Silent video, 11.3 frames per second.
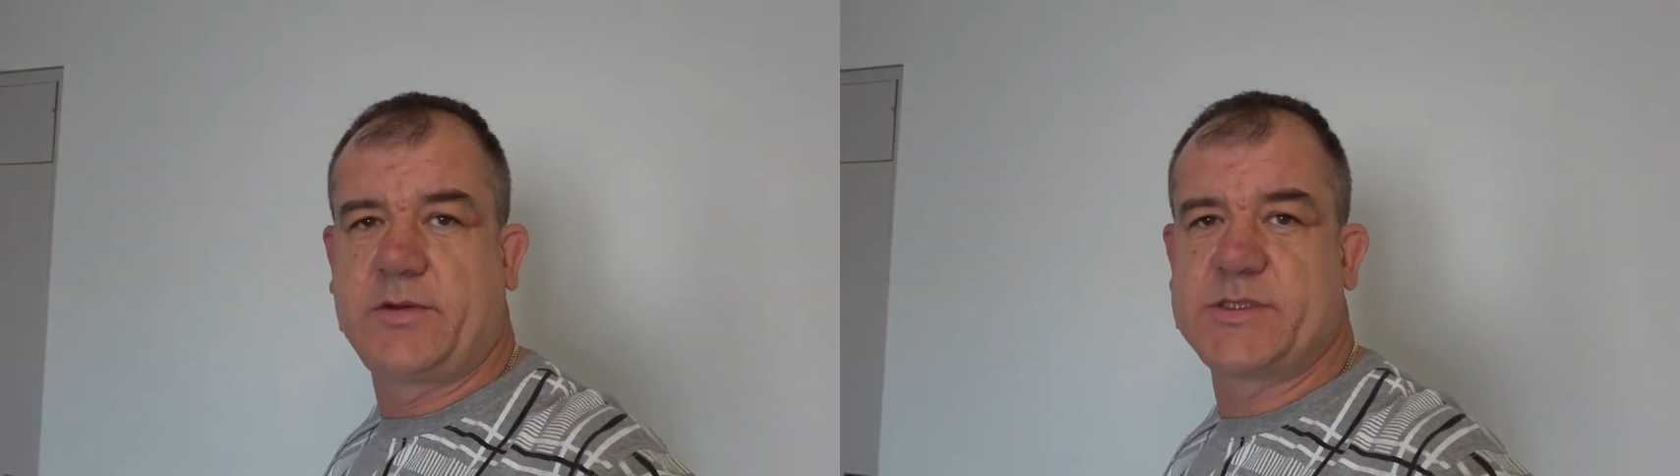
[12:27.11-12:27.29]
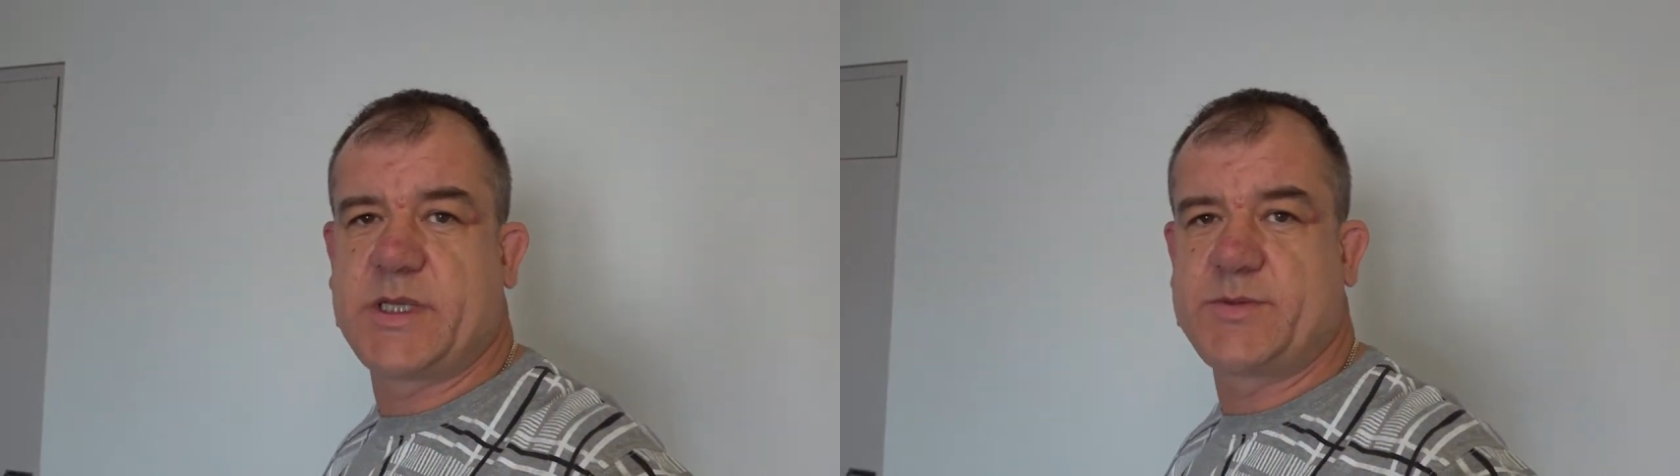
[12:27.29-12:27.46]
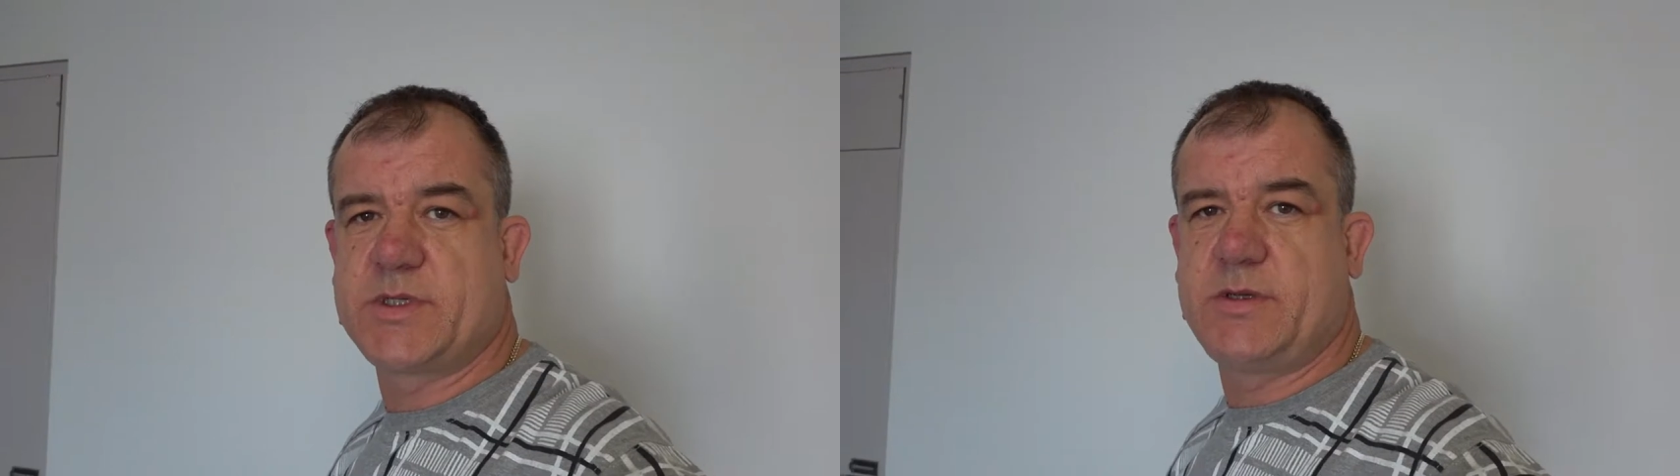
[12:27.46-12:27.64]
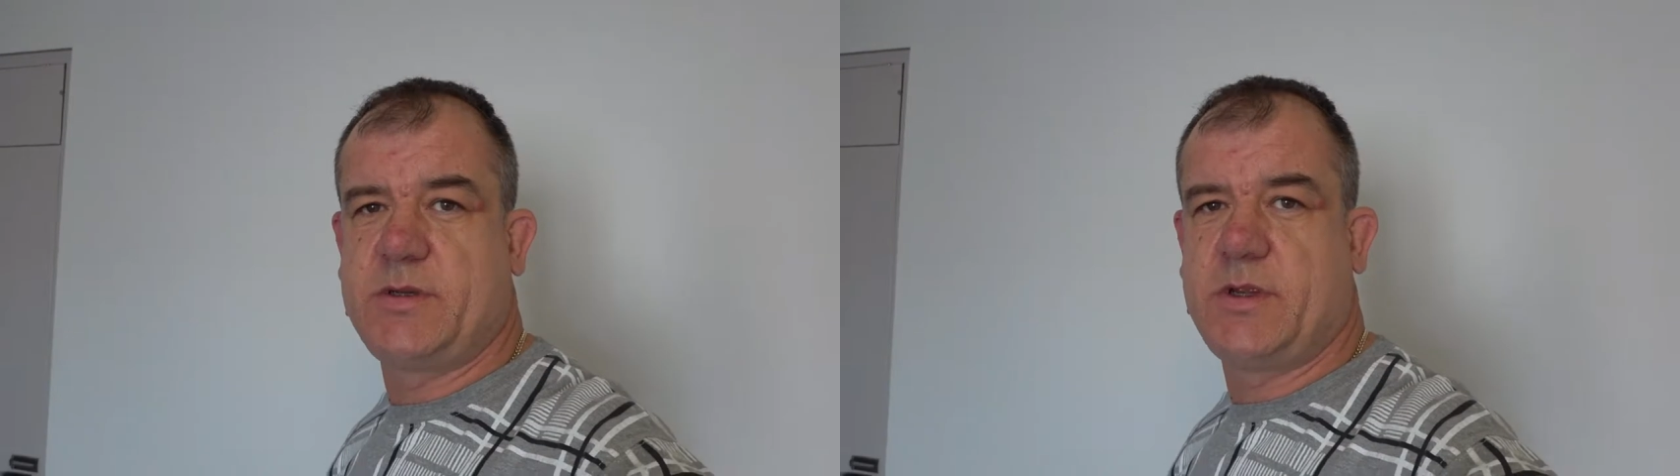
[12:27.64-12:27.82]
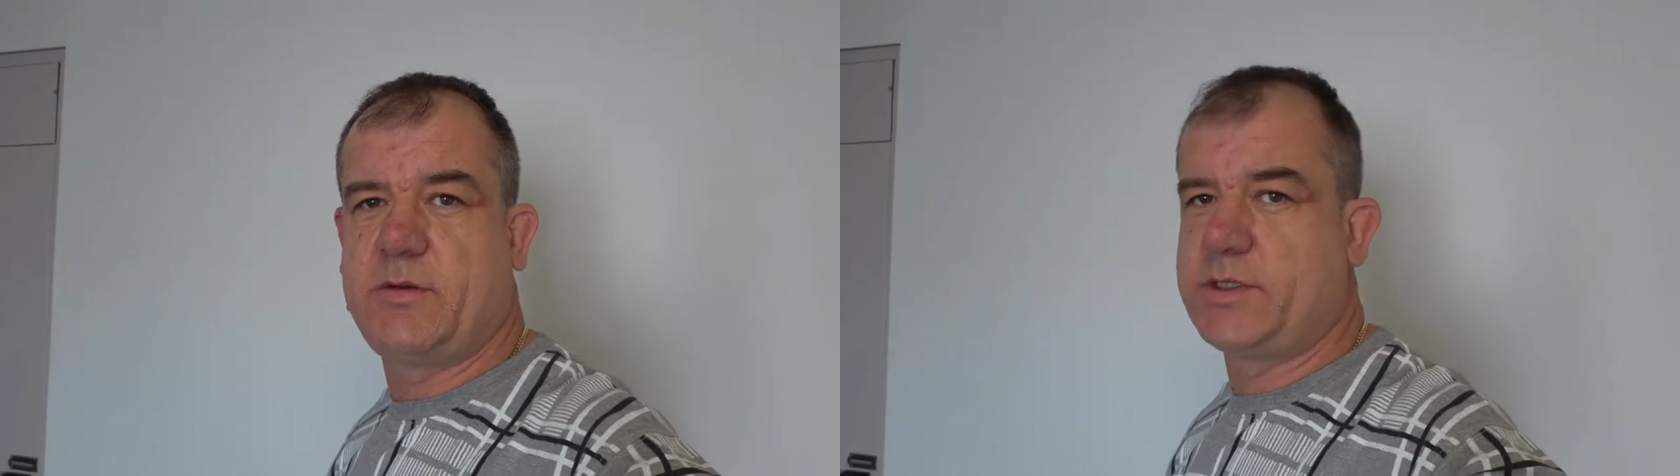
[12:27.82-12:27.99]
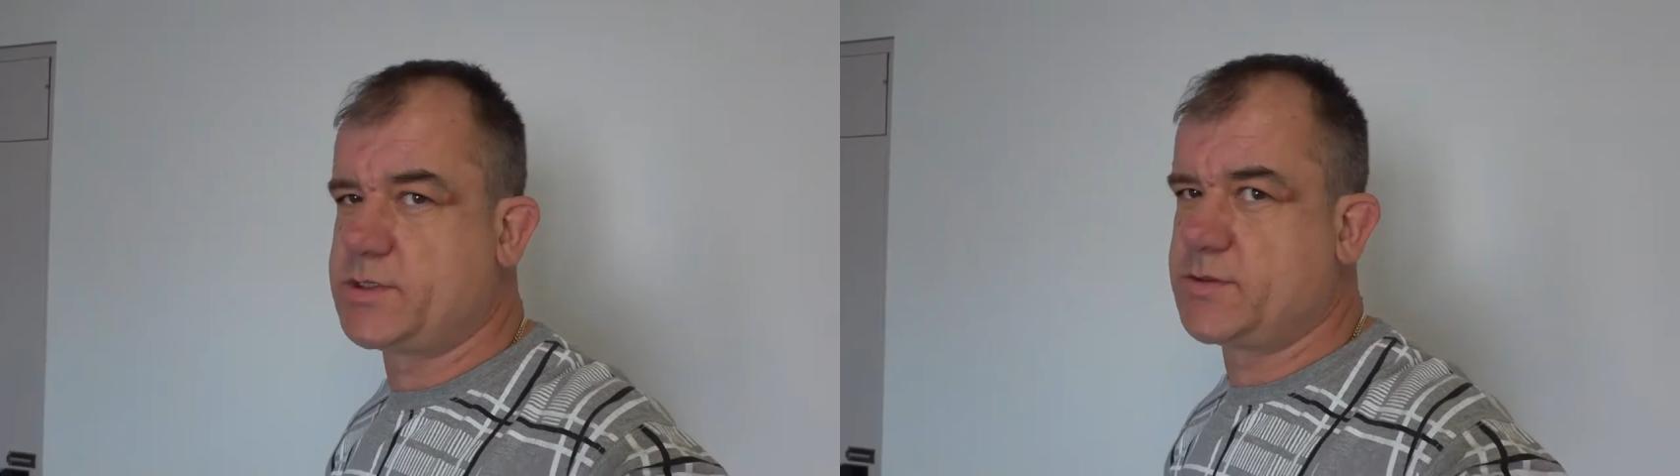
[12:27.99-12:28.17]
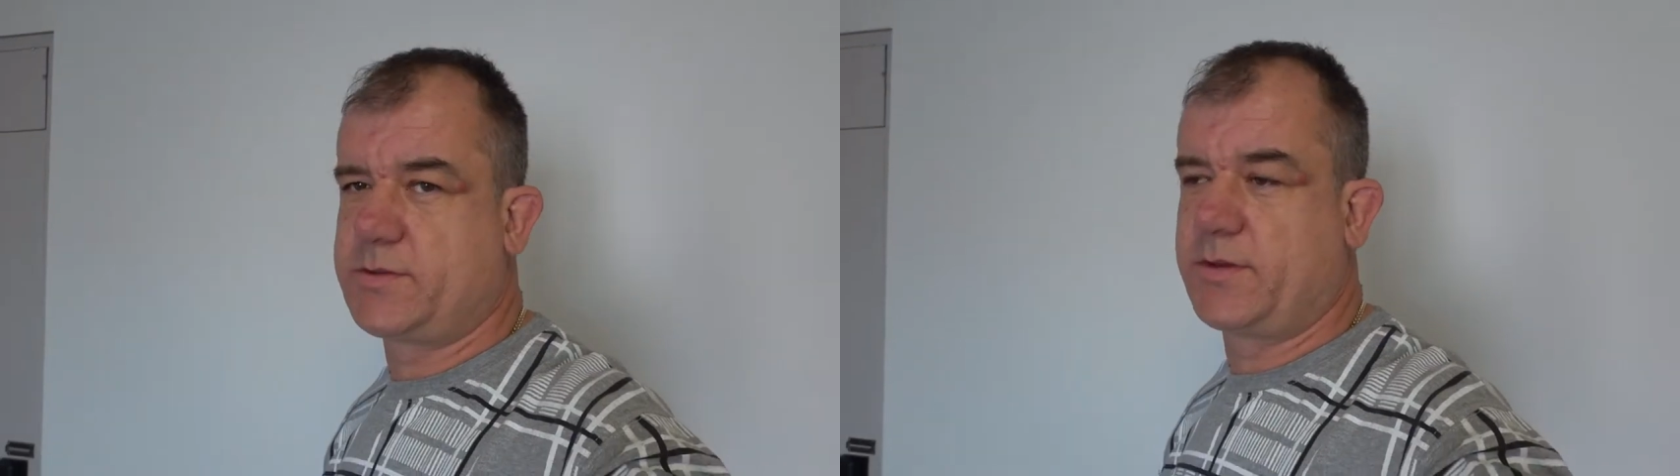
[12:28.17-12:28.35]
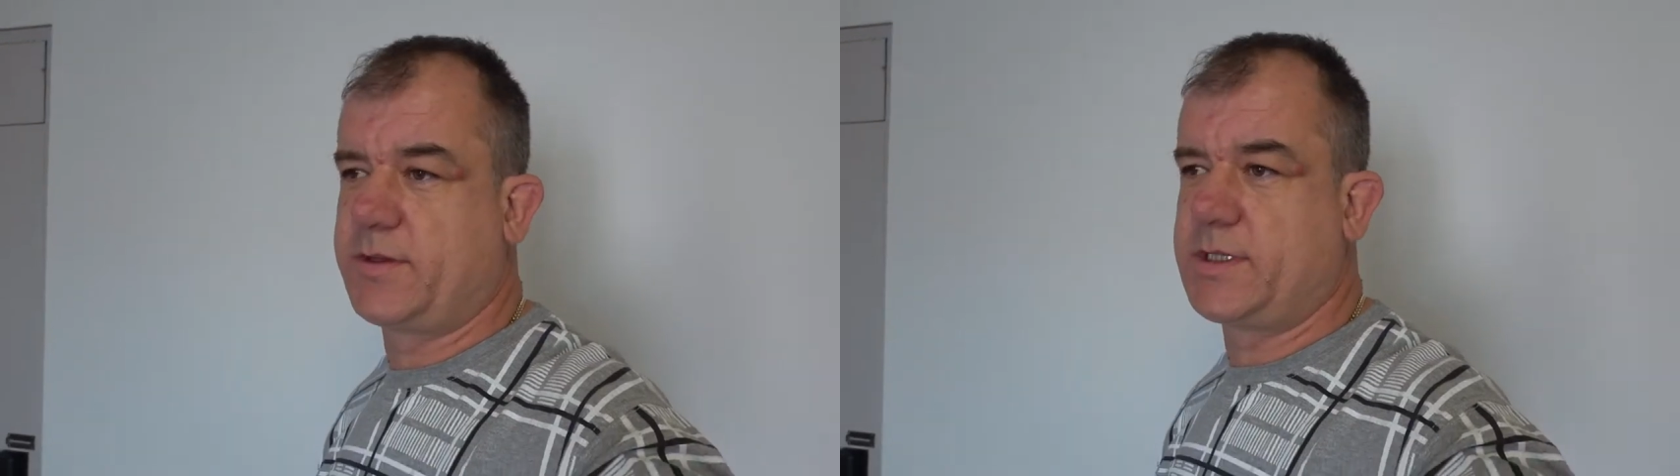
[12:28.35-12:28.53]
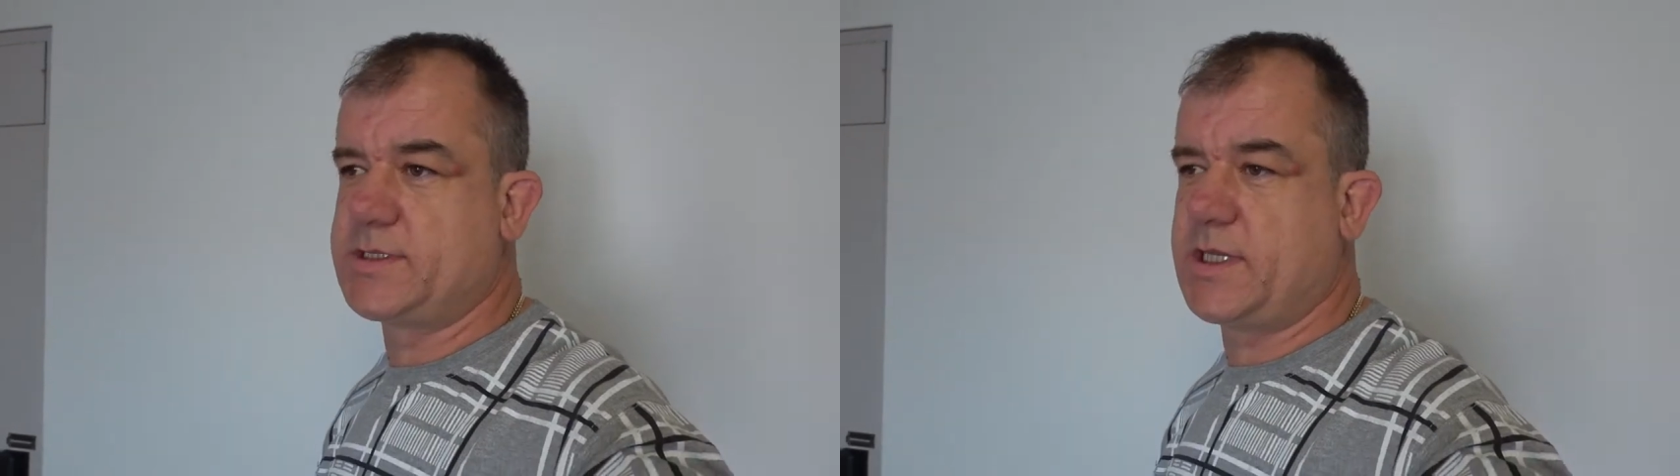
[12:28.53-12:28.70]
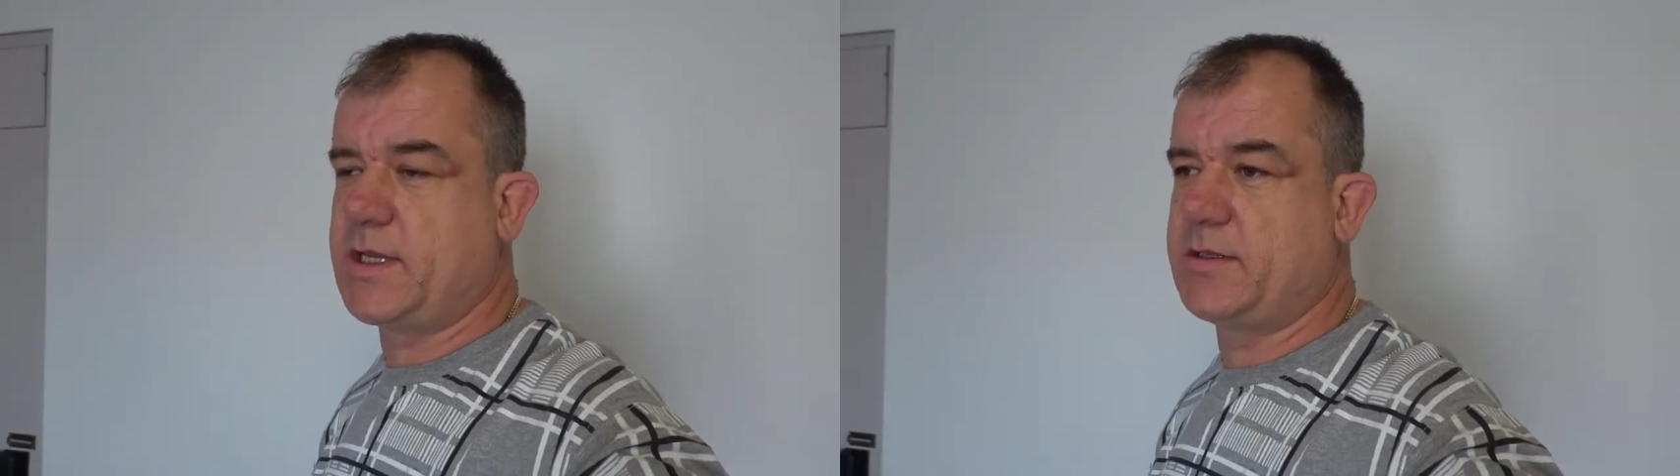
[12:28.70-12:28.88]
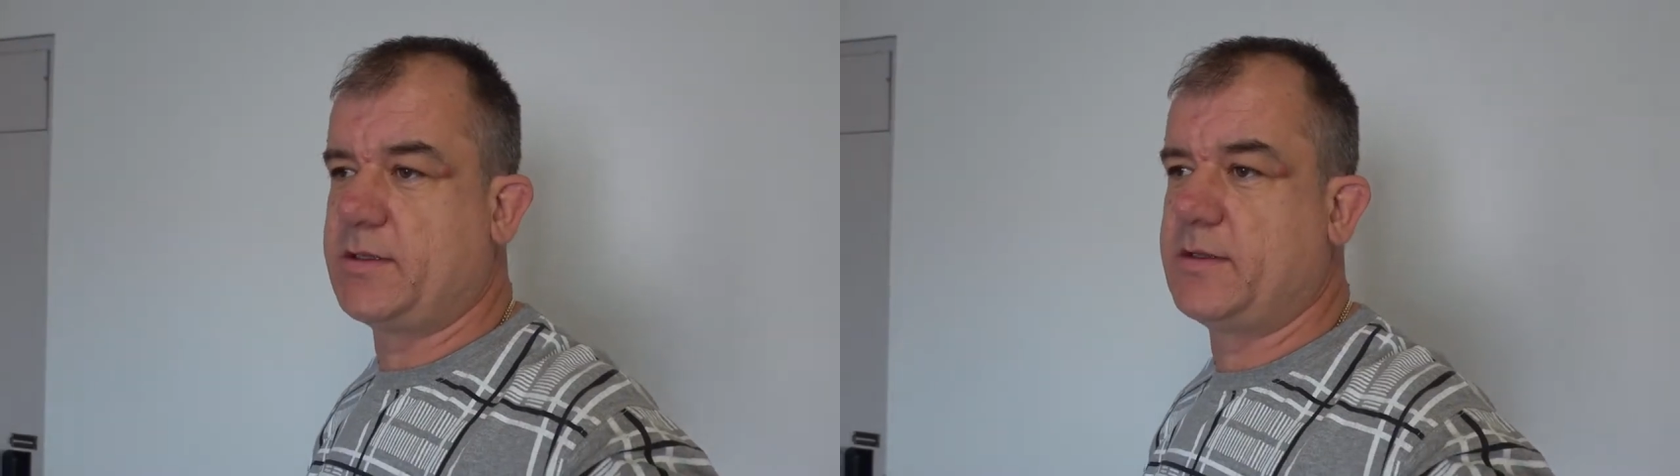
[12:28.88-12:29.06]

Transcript: reception, we sorted things out.